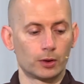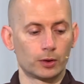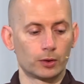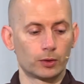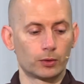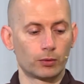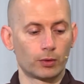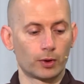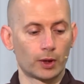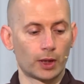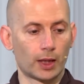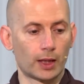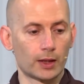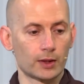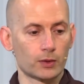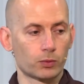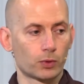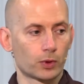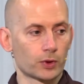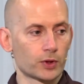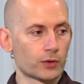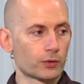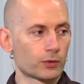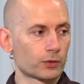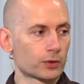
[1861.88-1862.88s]
realize
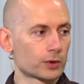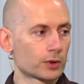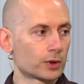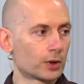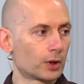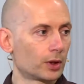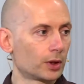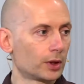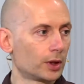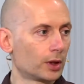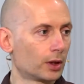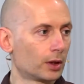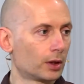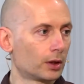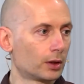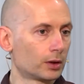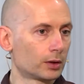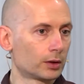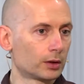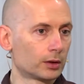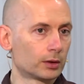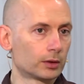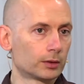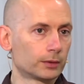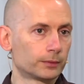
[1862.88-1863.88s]
what's going
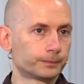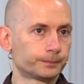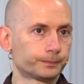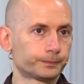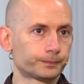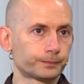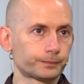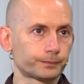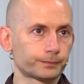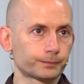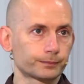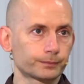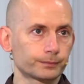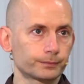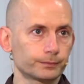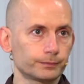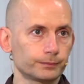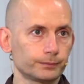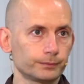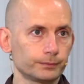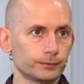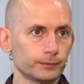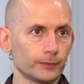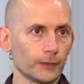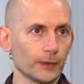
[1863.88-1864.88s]
on
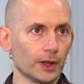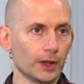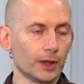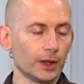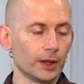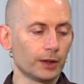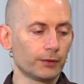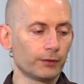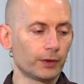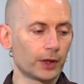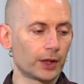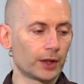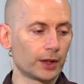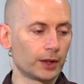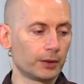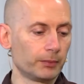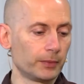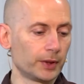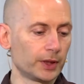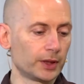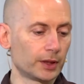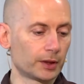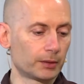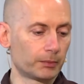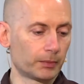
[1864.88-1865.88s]
in a very
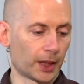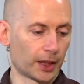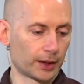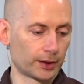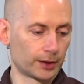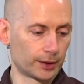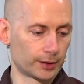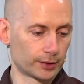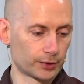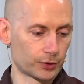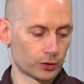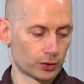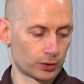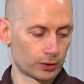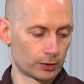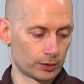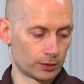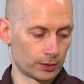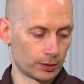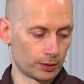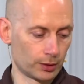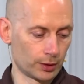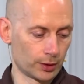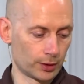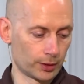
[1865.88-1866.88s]
immediate manner,
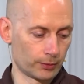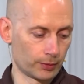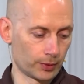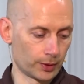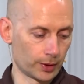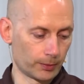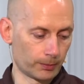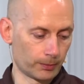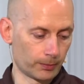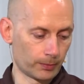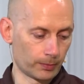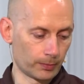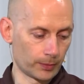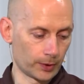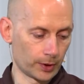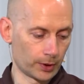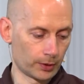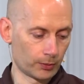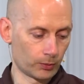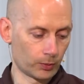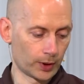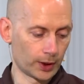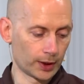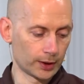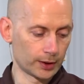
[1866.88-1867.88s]
in
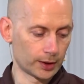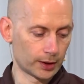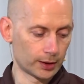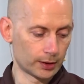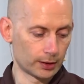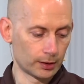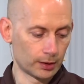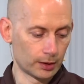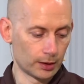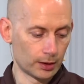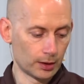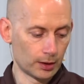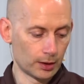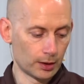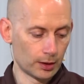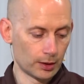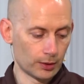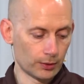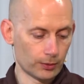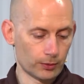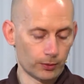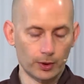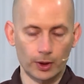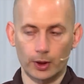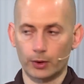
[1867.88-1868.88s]
a way that
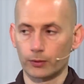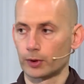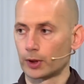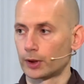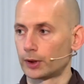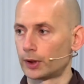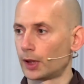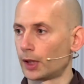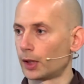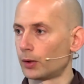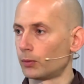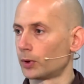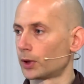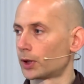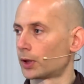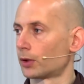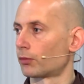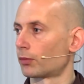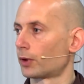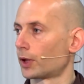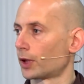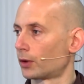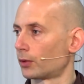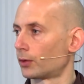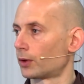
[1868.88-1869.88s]
throughout the day we can
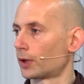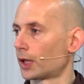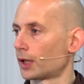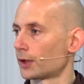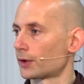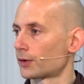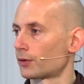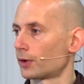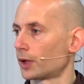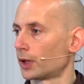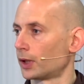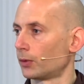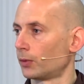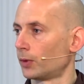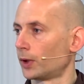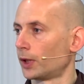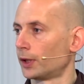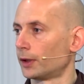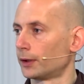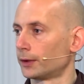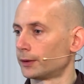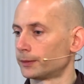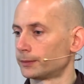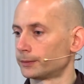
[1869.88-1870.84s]
recognize right away.